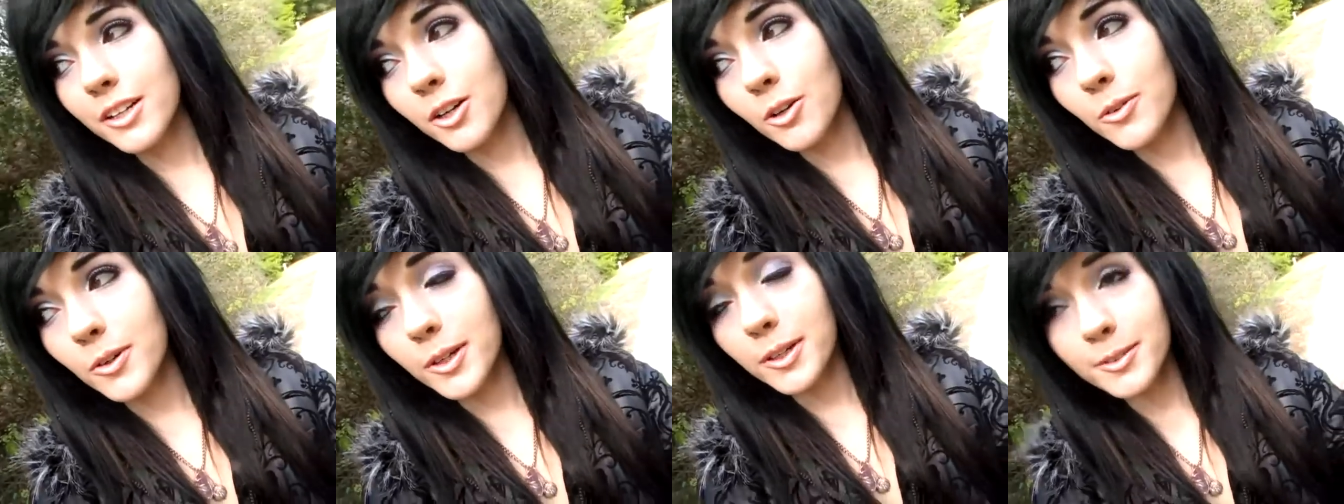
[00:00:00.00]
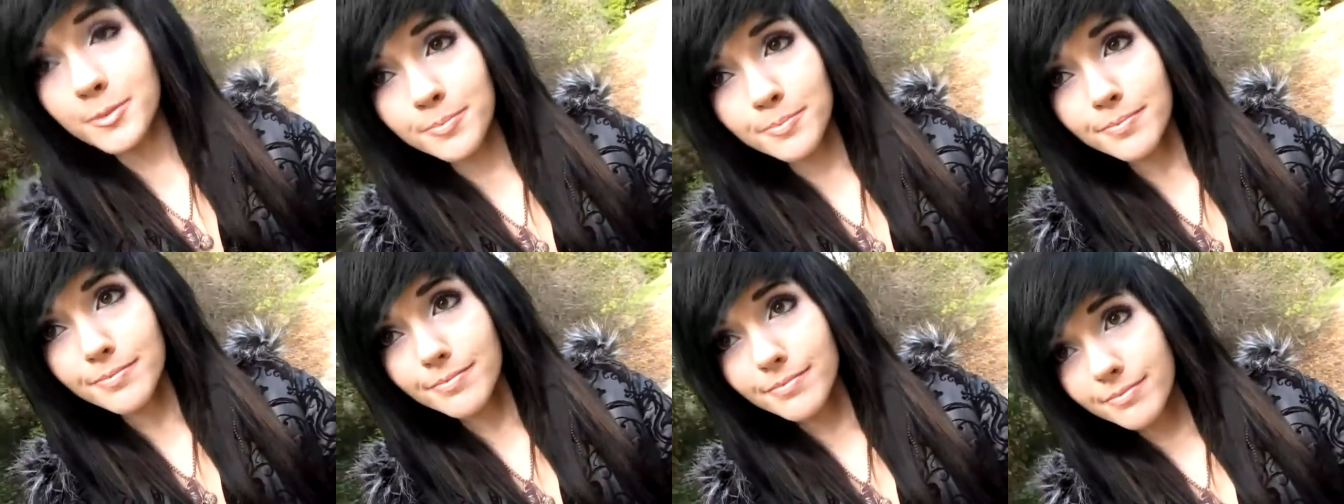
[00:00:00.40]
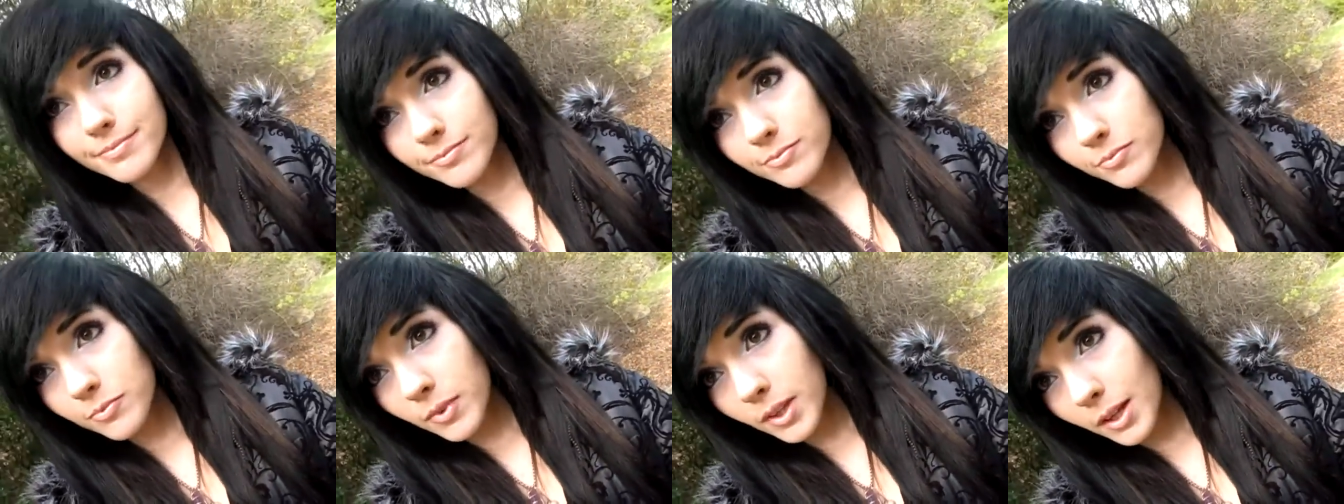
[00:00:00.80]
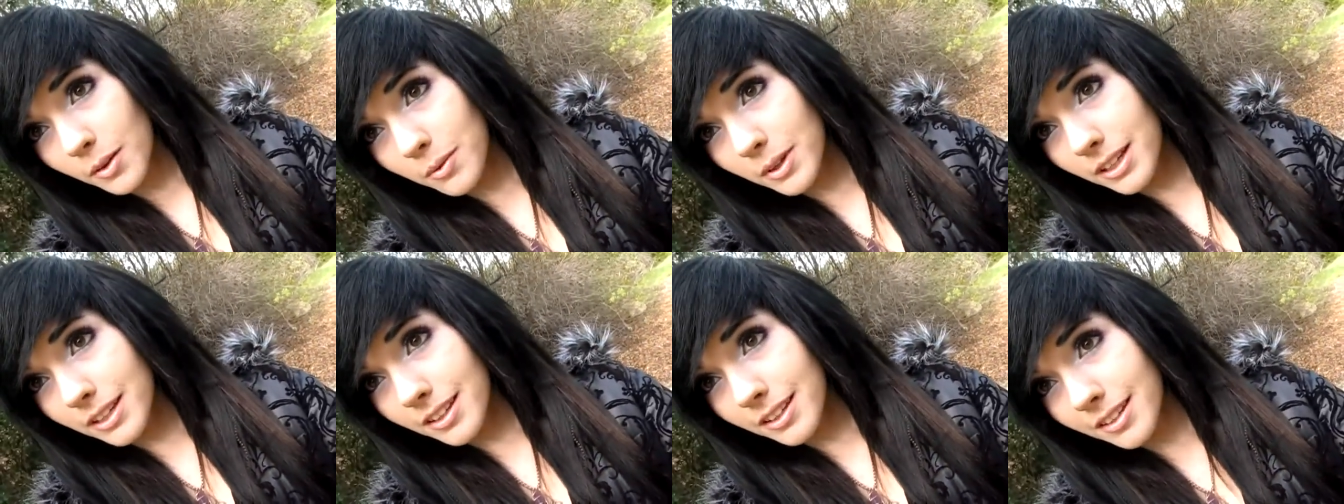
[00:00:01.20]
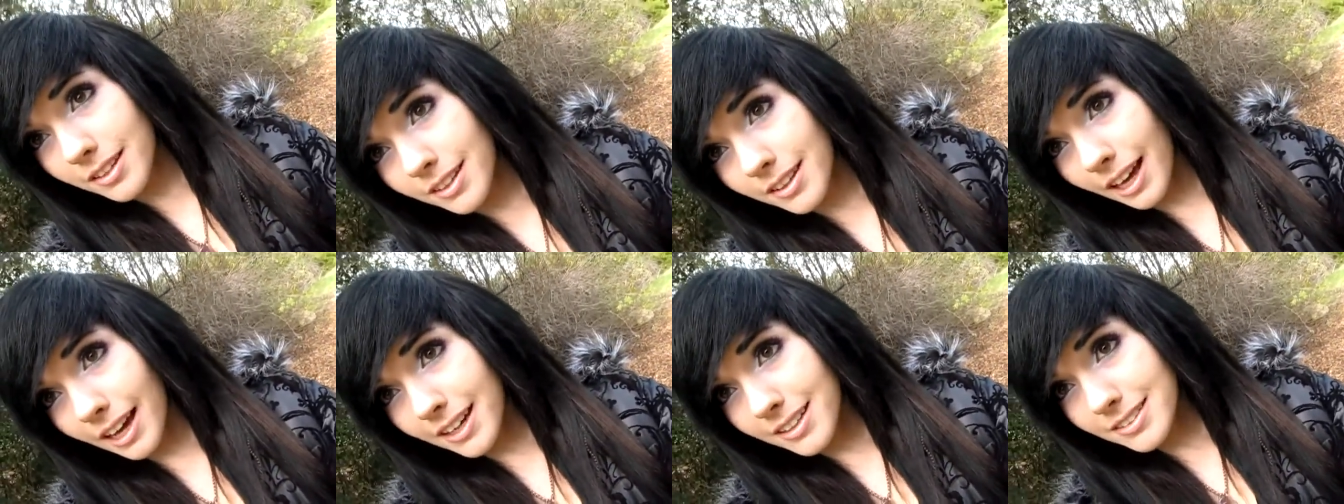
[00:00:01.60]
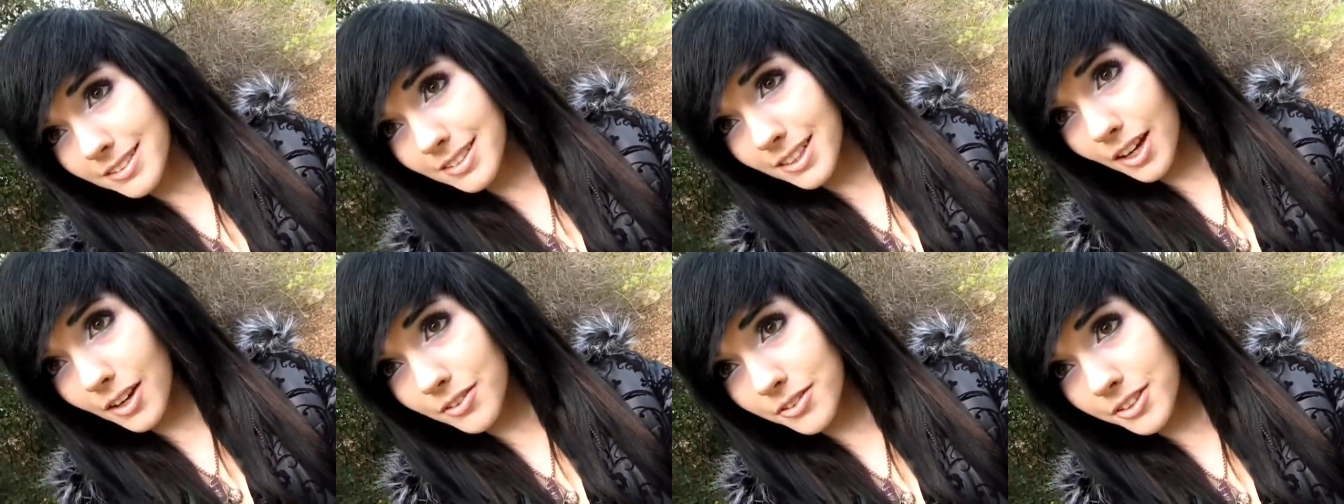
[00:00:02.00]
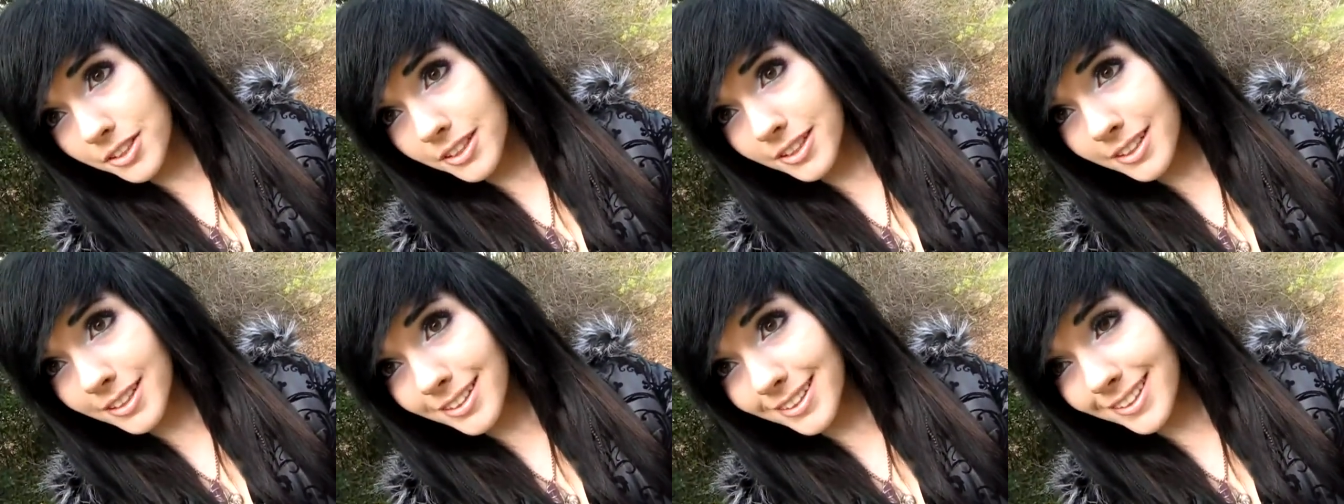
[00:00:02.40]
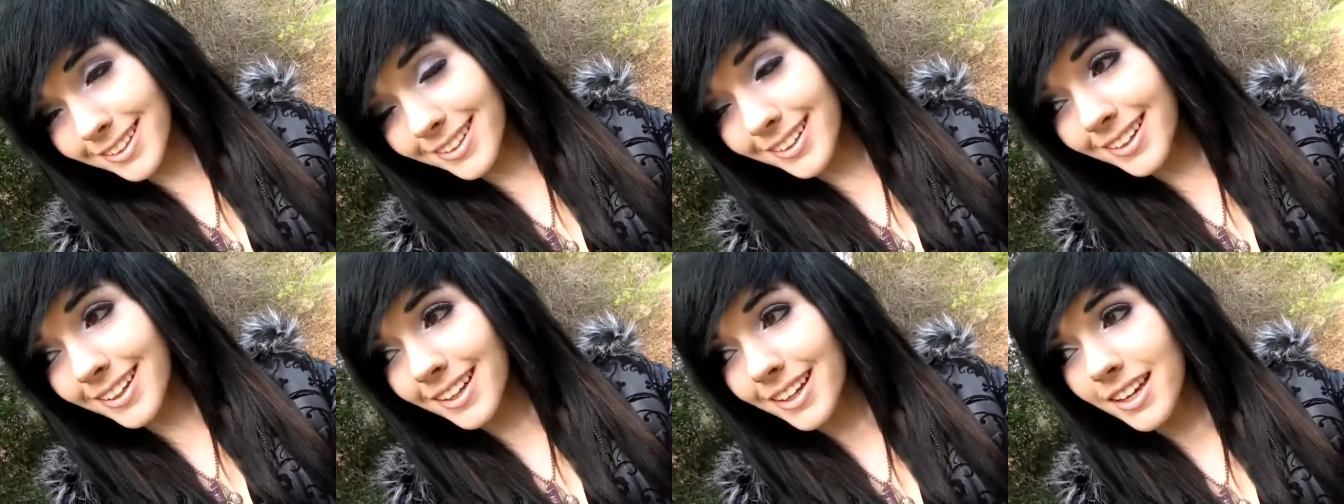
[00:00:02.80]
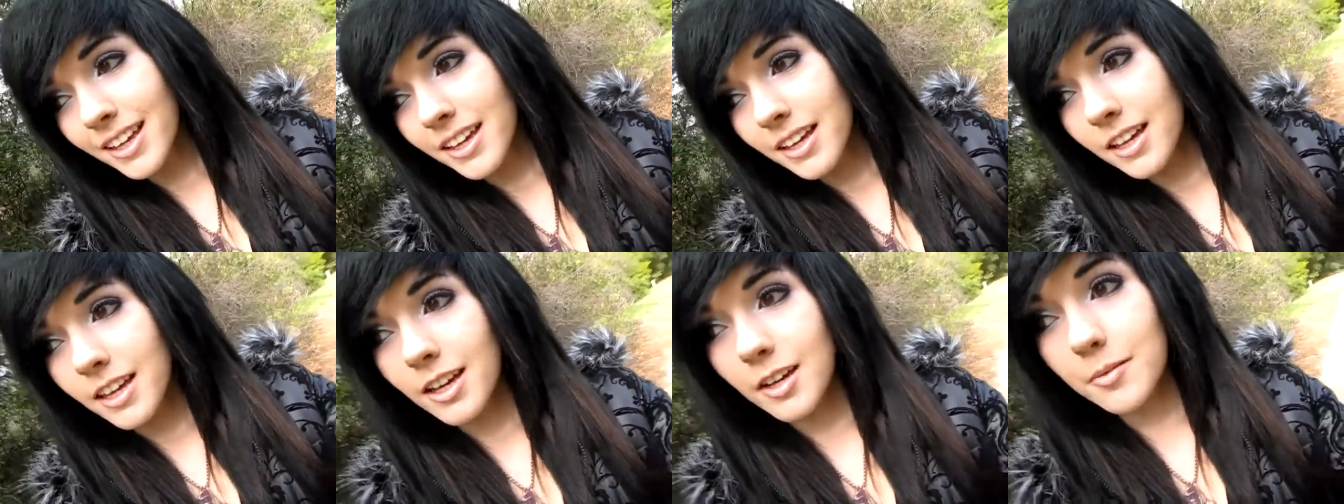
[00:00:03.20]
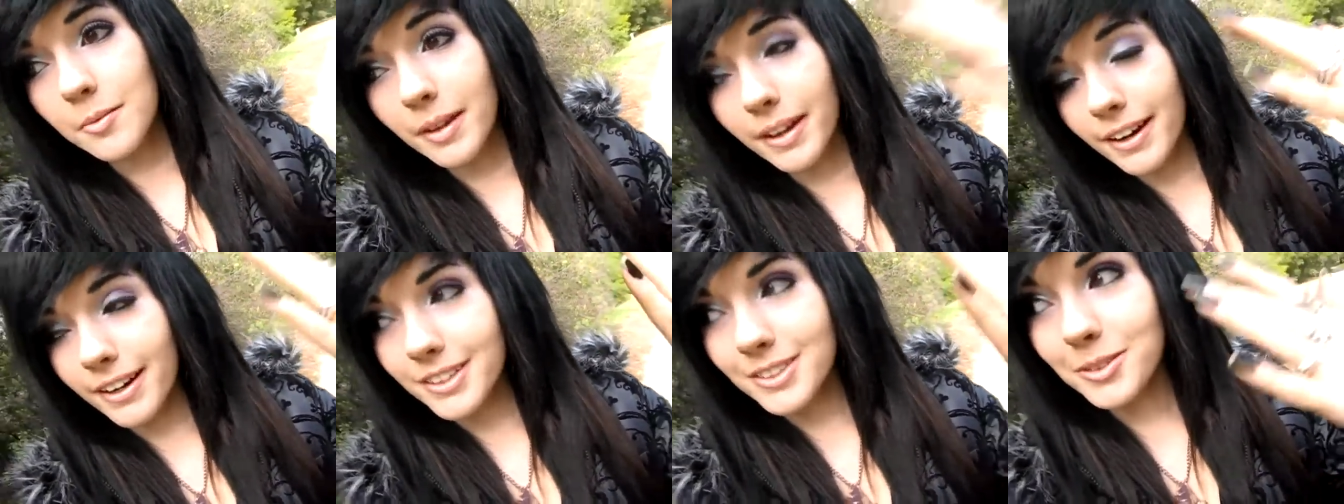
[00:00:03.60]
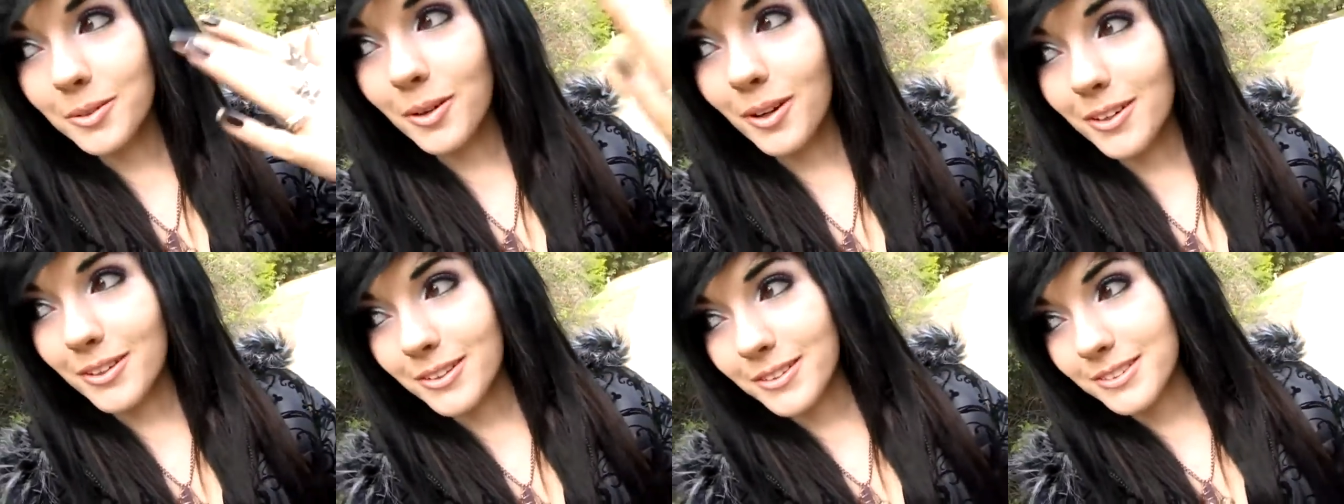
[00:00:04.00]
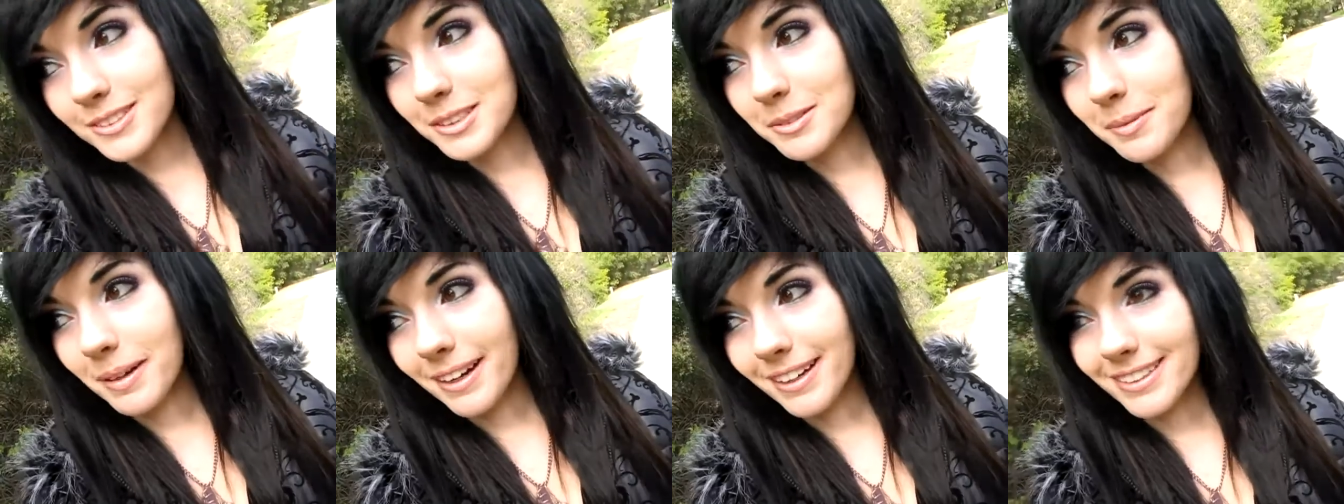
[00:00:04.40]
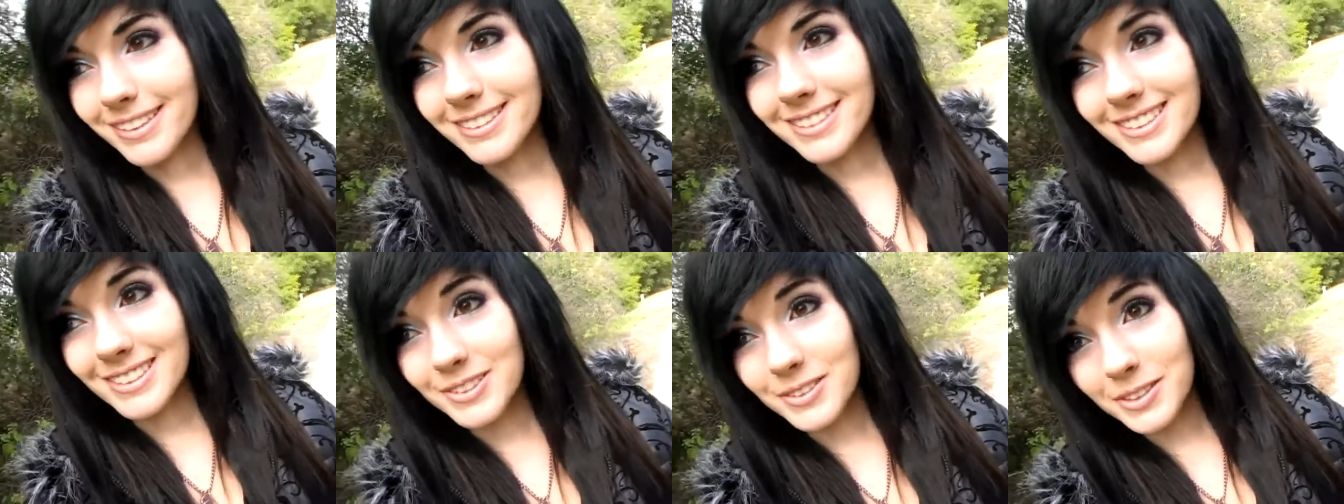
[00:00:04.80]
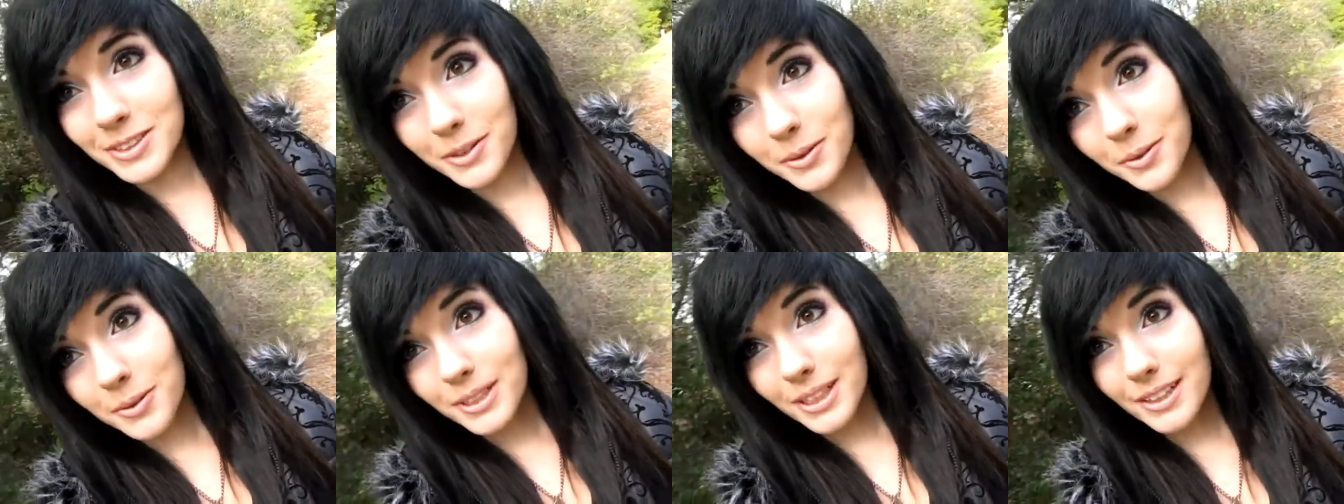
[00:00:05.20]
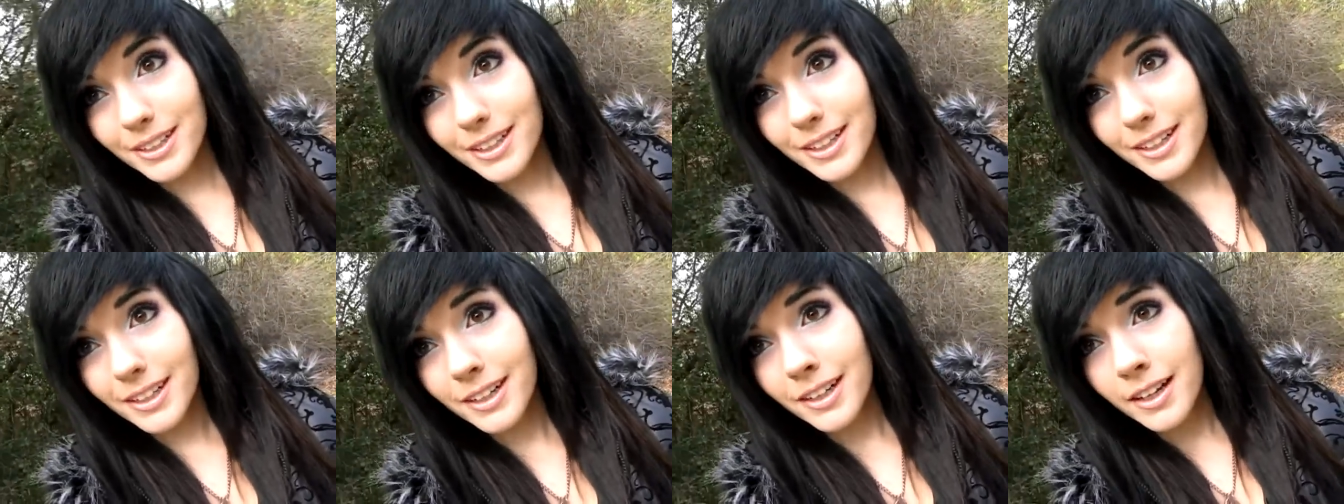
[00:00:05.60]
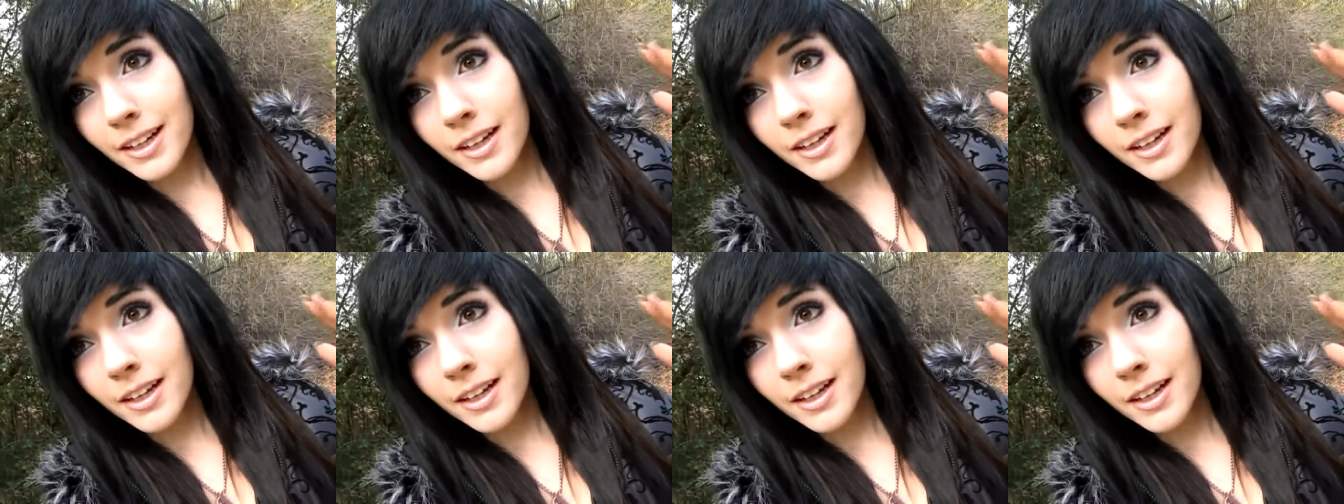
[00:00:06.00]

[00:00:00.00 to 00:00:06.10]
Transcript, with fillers: over with that stuff and my eyes are watering really bad because it's really cold out here.